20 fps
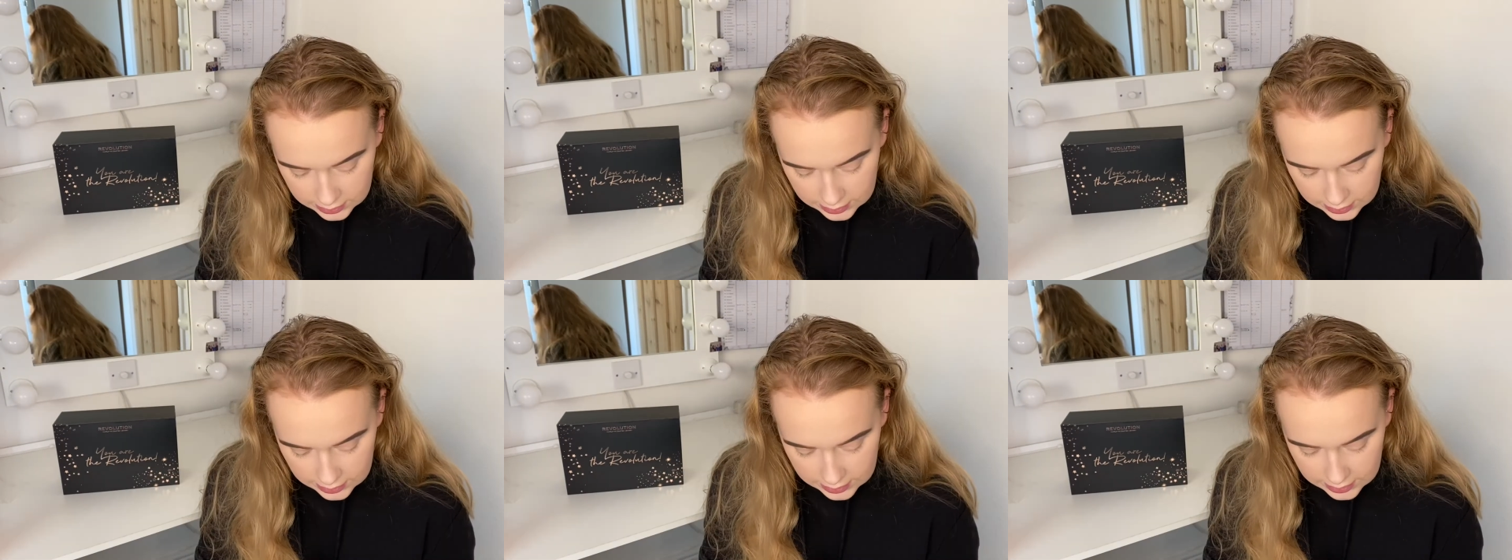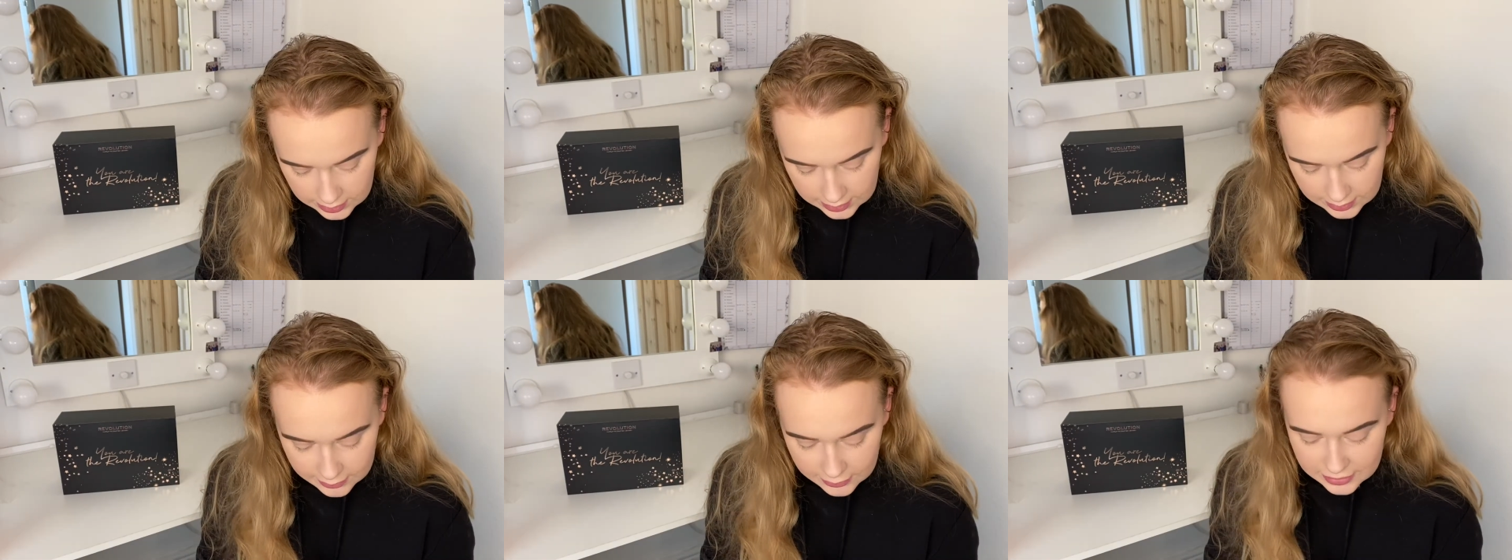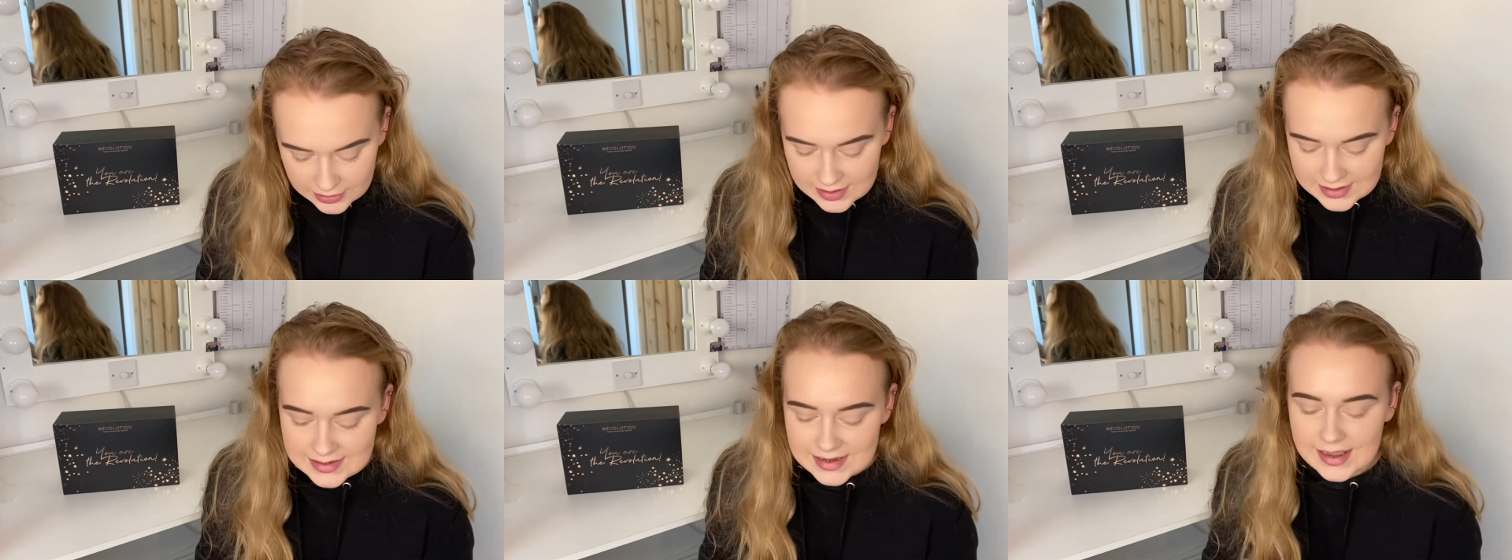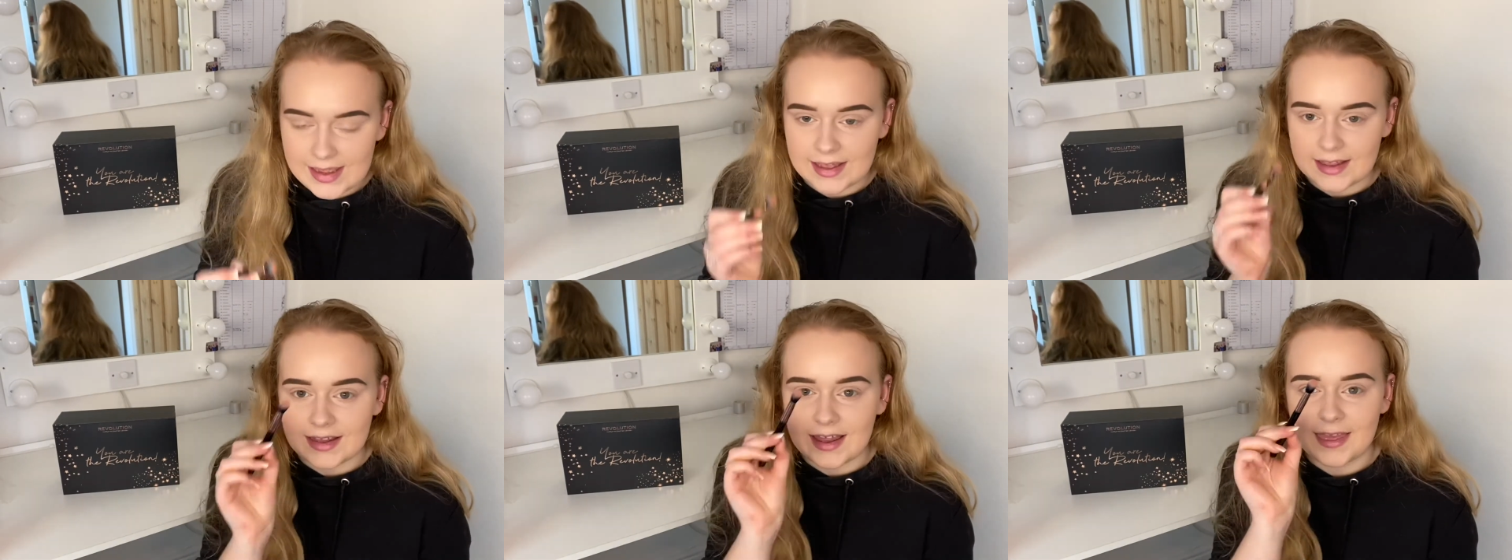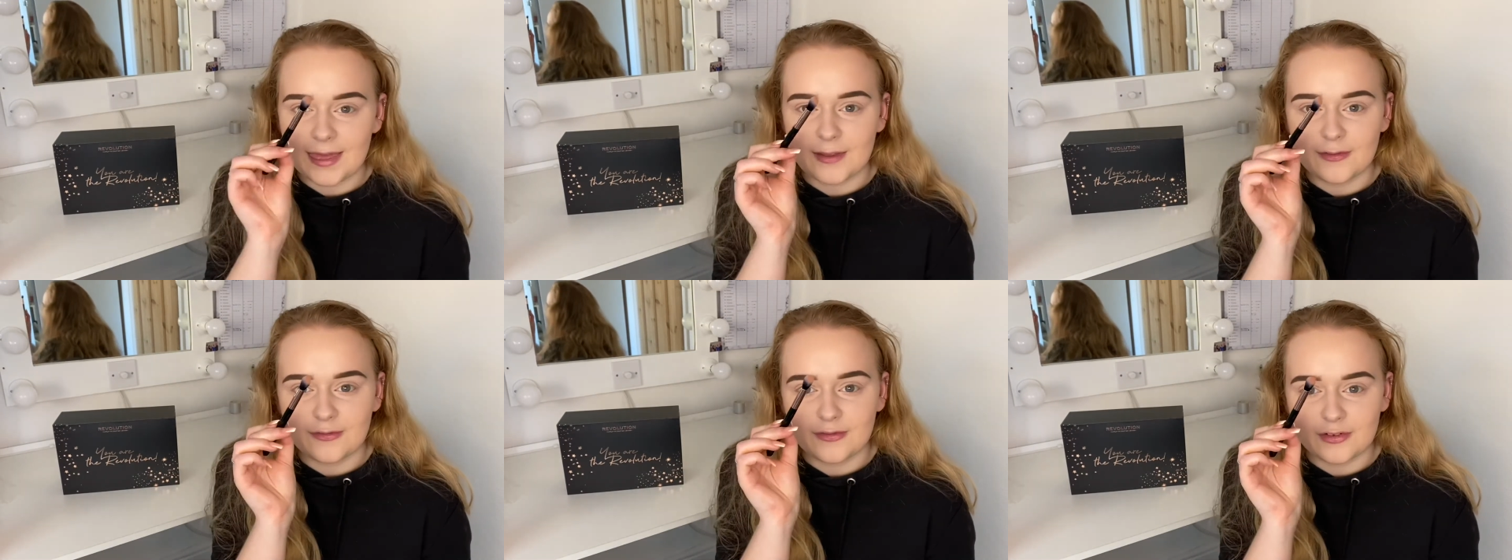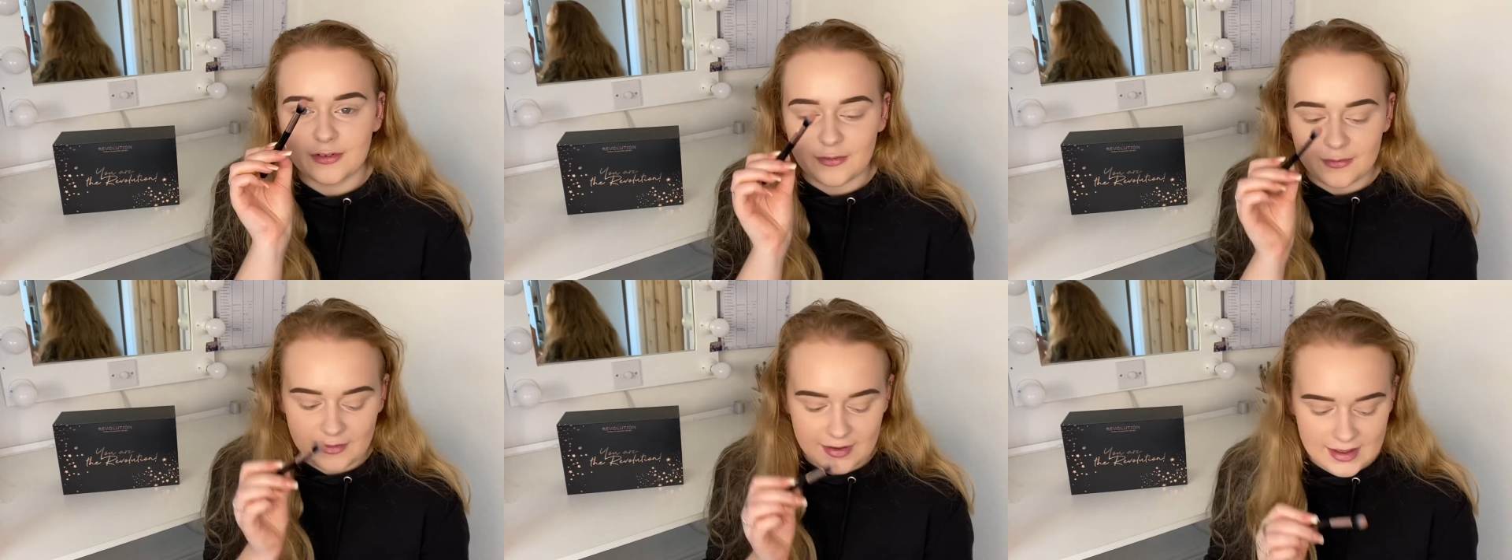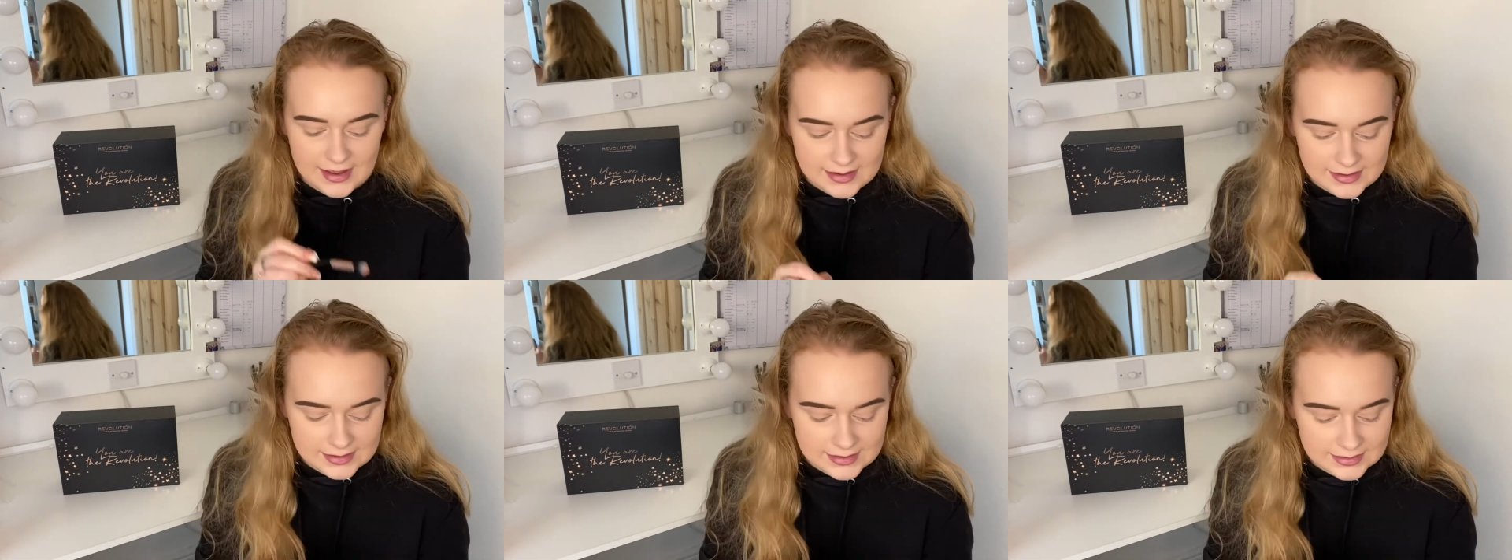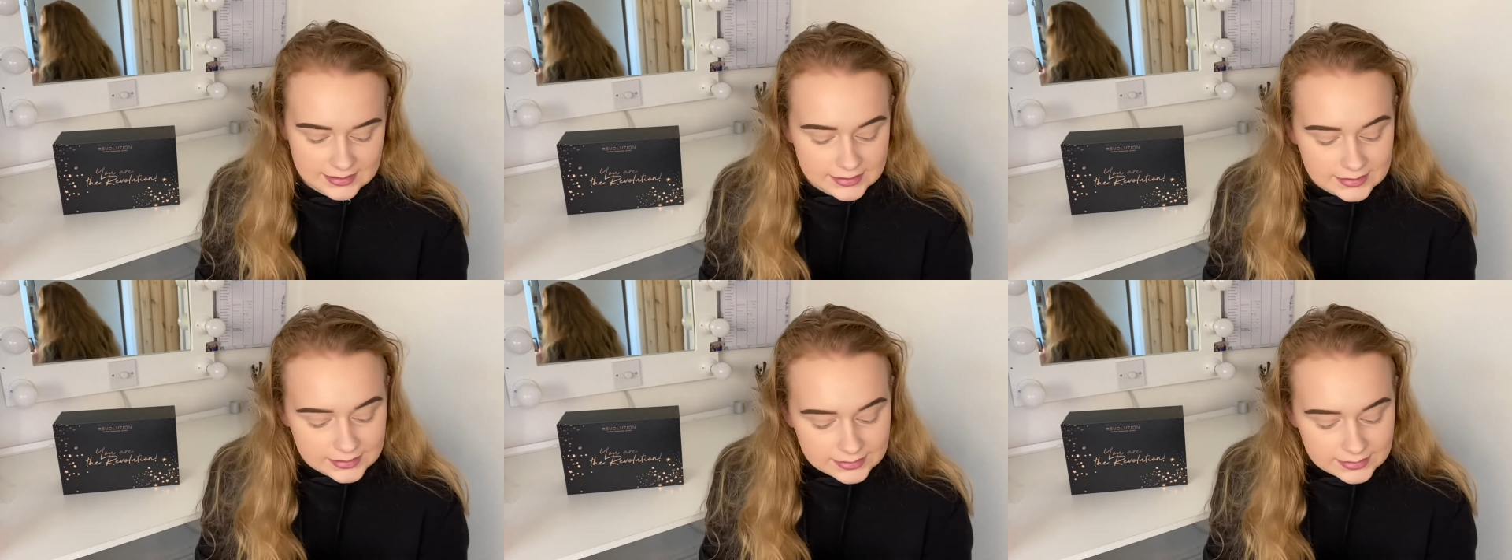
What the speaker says: and I'm going to take like the fluffiest